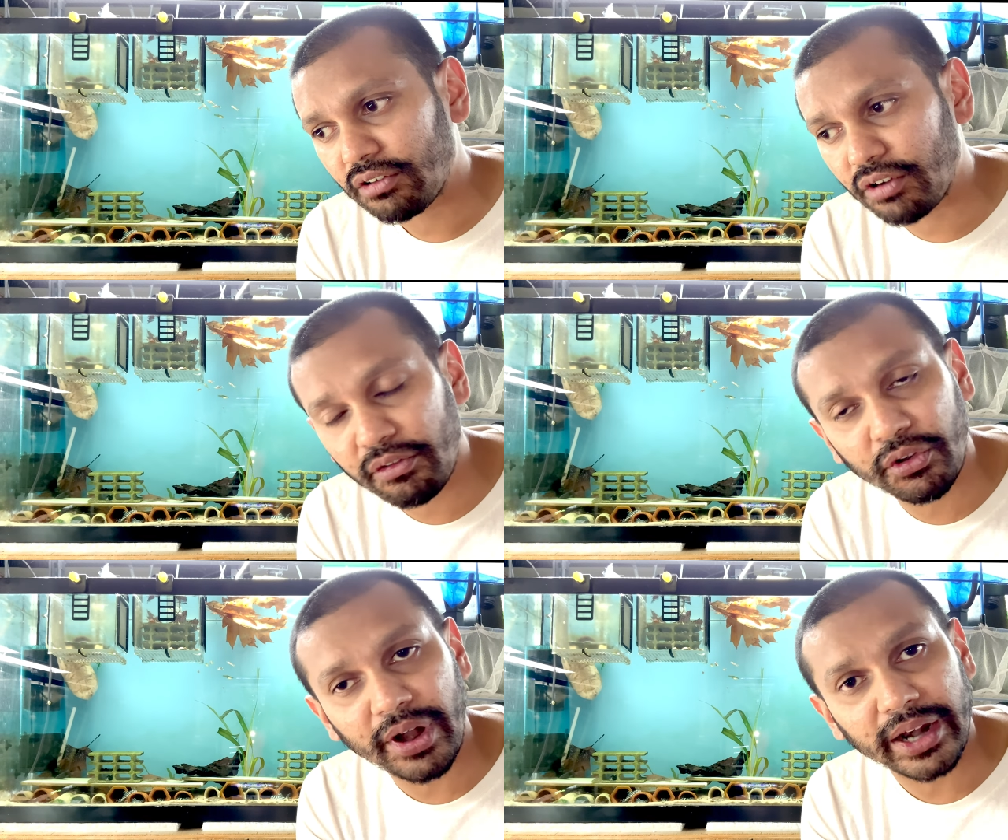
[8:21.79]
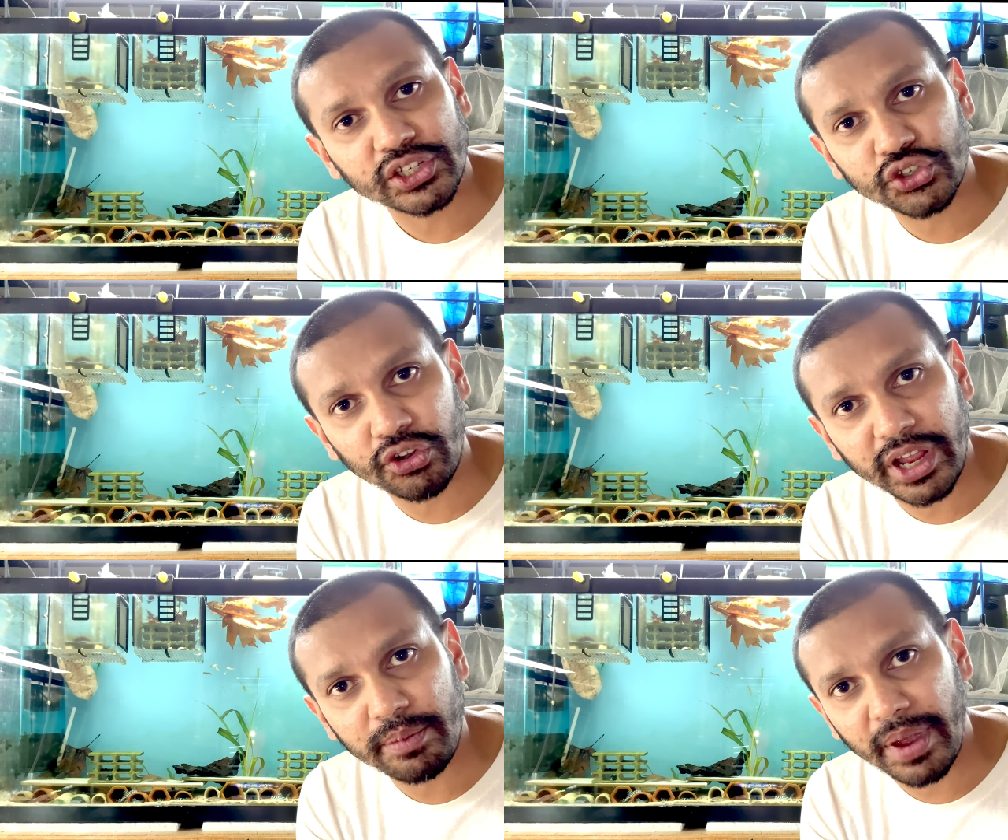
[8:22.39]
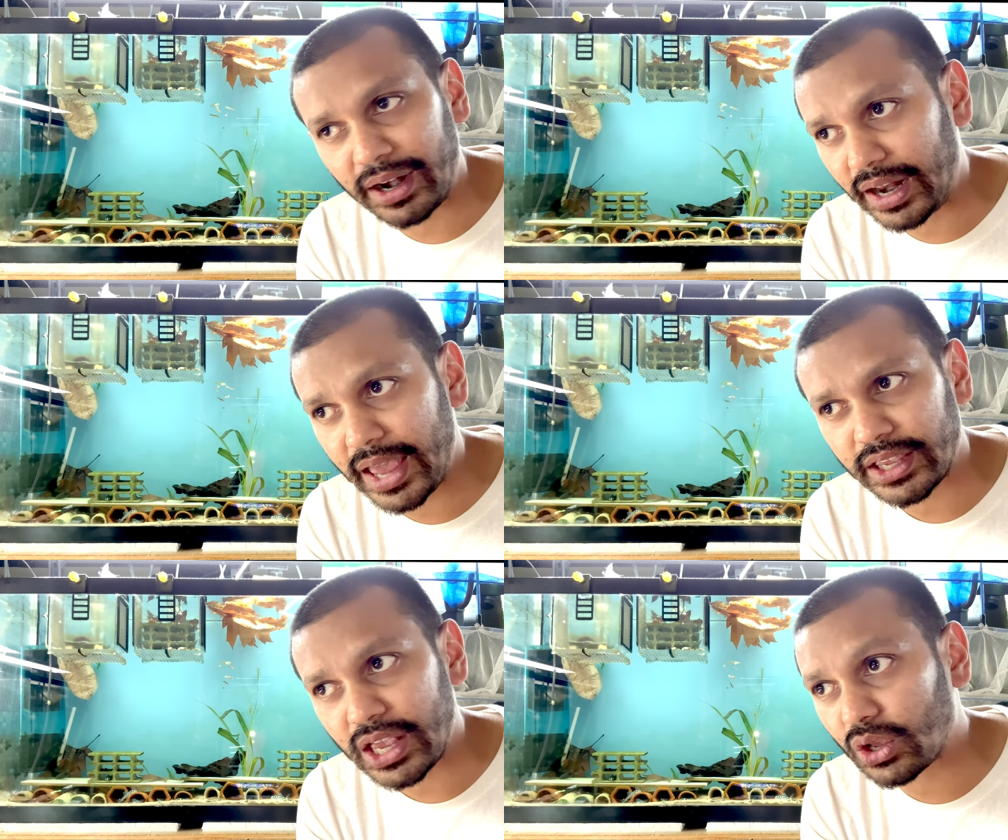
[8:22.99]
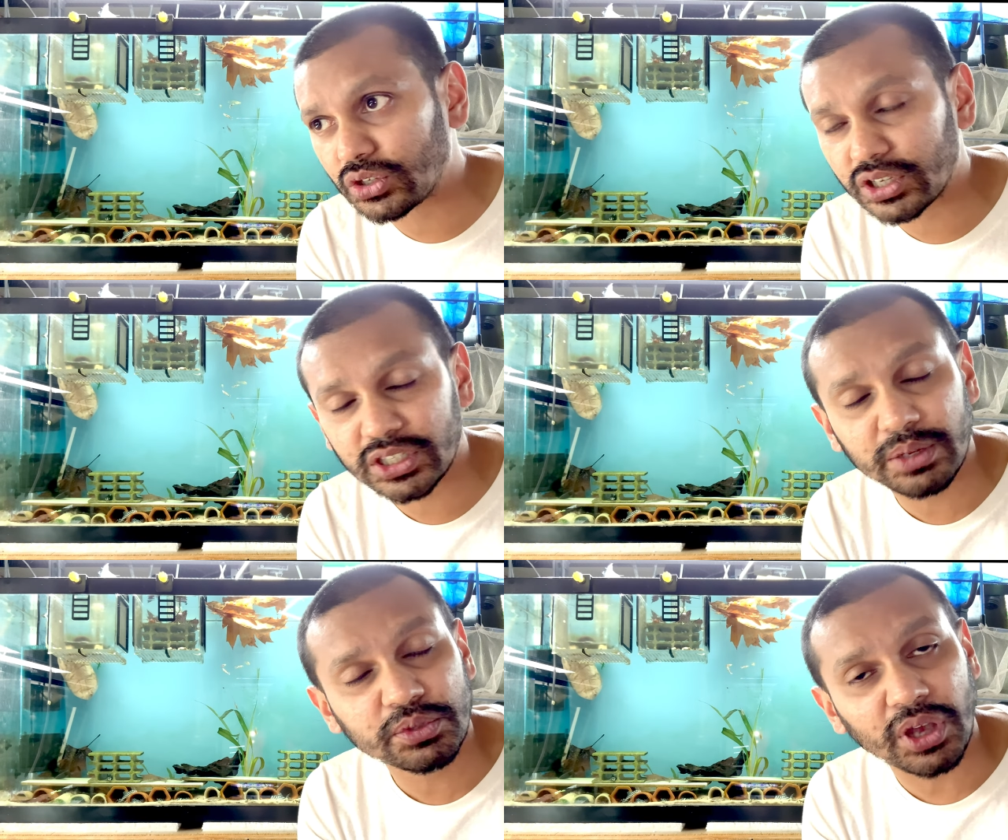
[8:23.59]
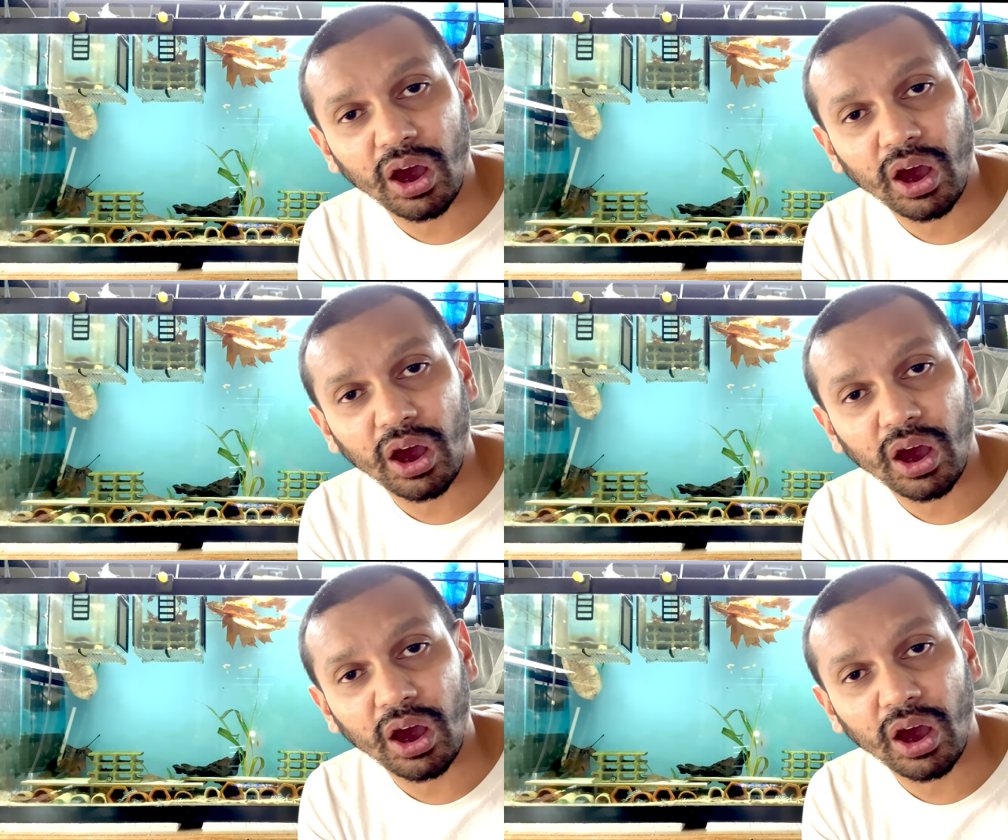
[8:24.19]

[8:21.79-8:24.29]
river and stream and lake ecosystems